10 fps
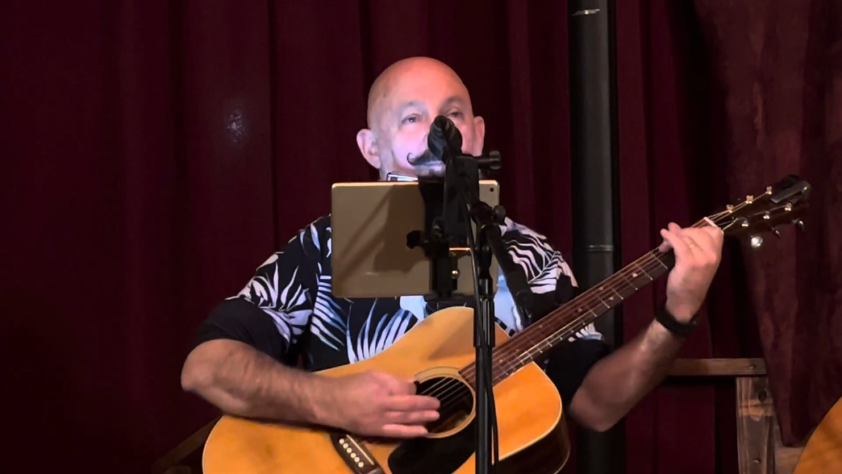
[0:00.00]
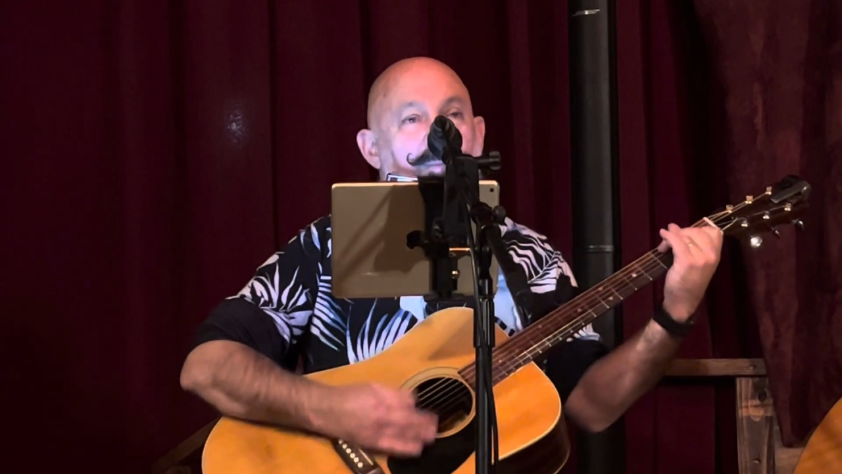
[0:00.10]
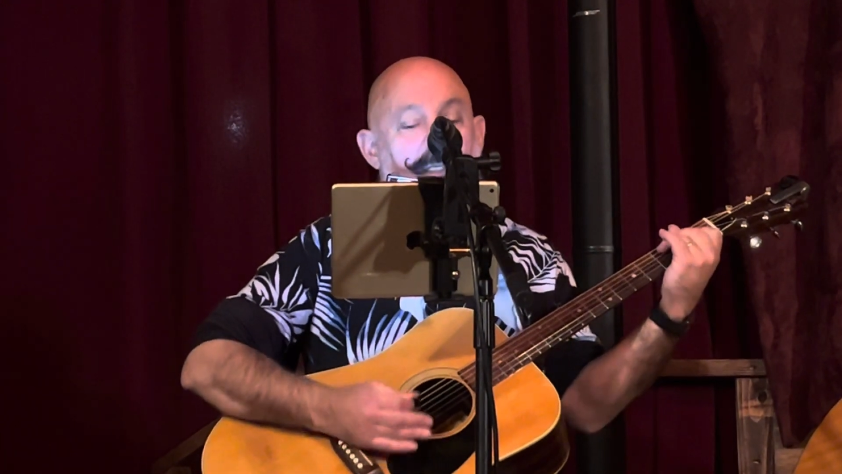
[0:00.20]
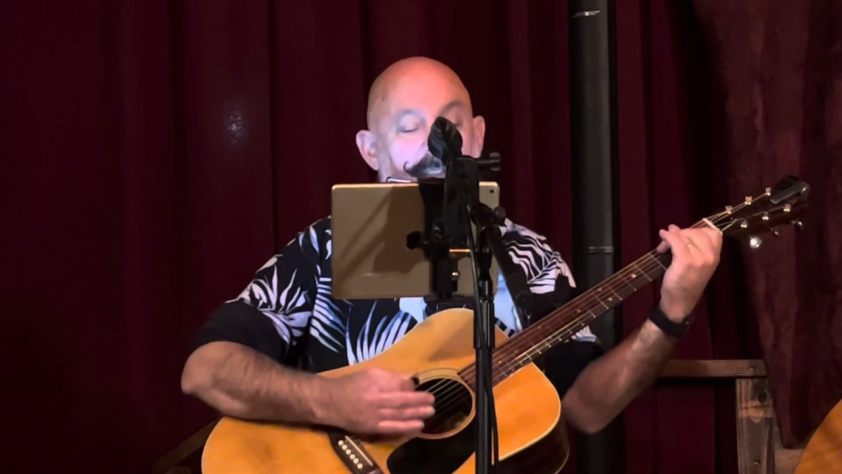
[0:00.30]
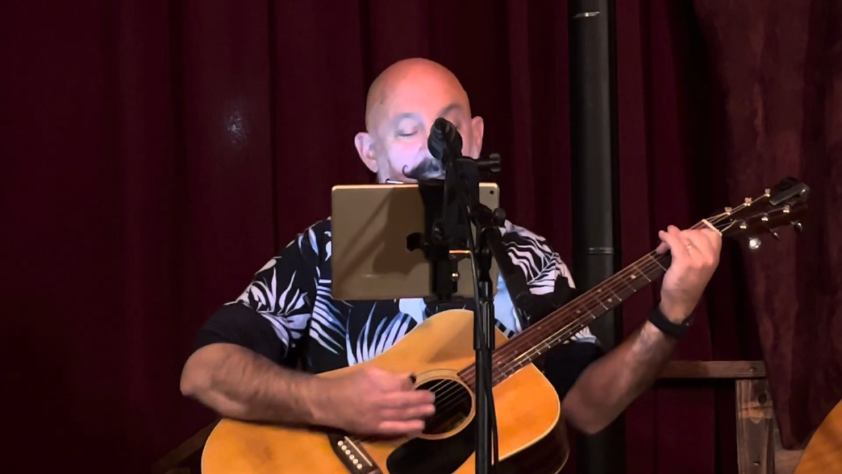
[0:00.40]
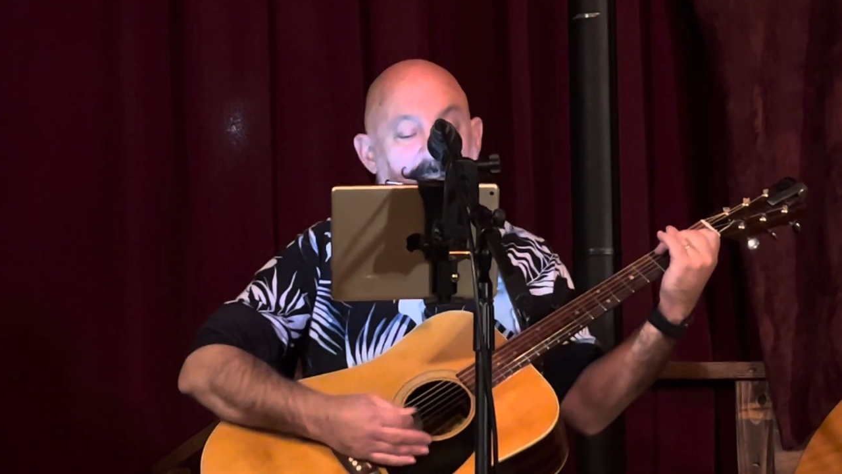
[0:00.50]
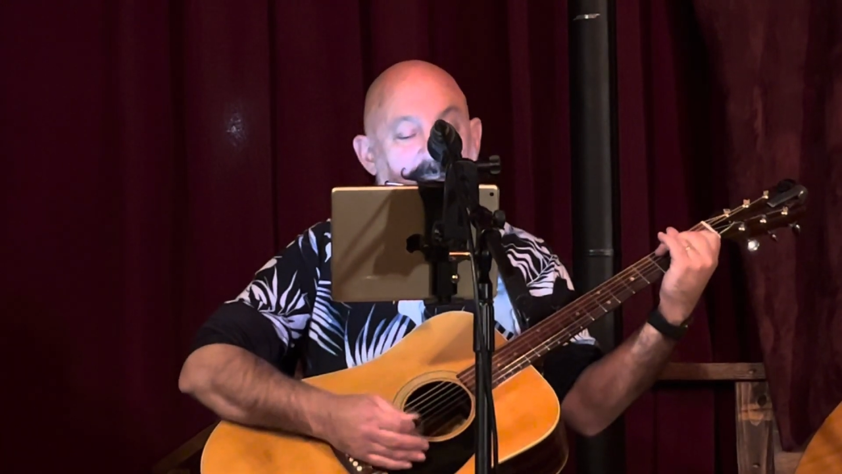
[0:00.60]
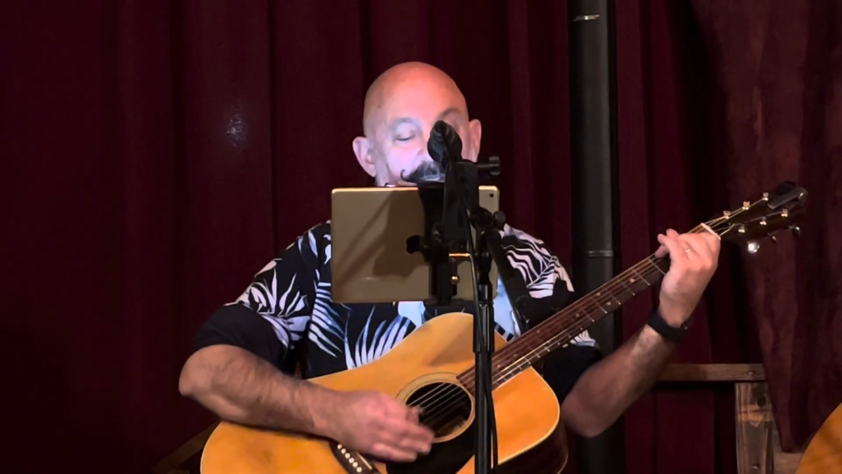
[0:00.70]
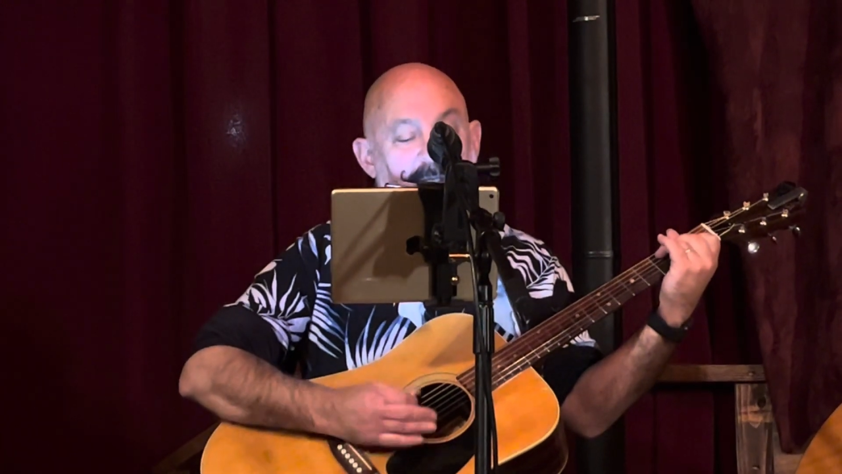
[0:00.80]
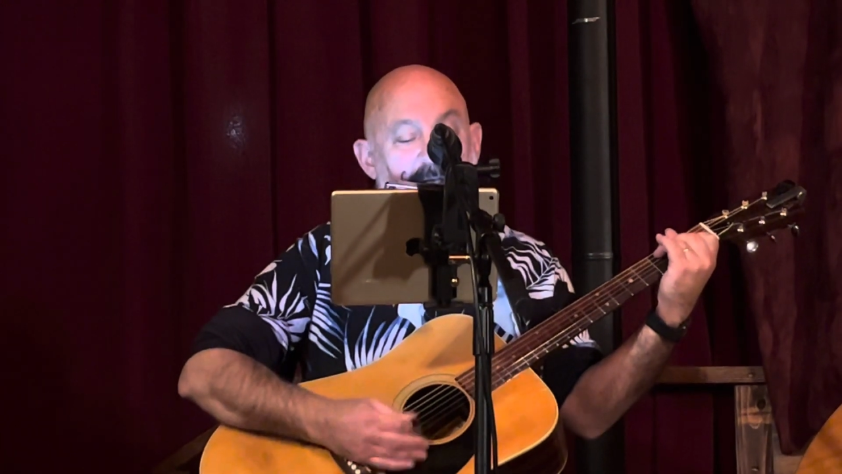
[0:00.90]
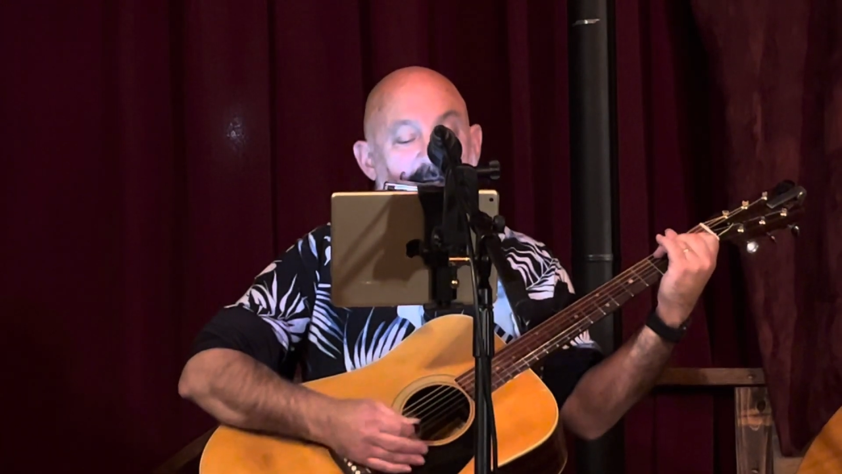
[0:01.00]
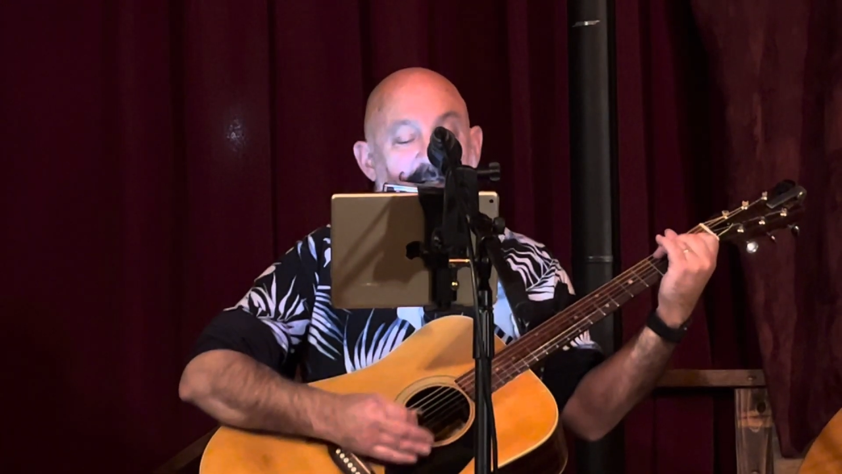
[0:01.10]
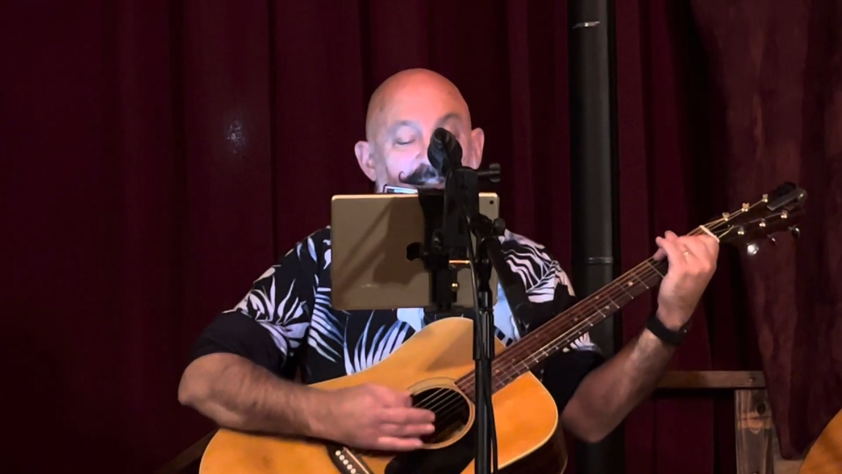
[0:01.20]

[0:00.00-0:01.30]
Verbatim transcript: me.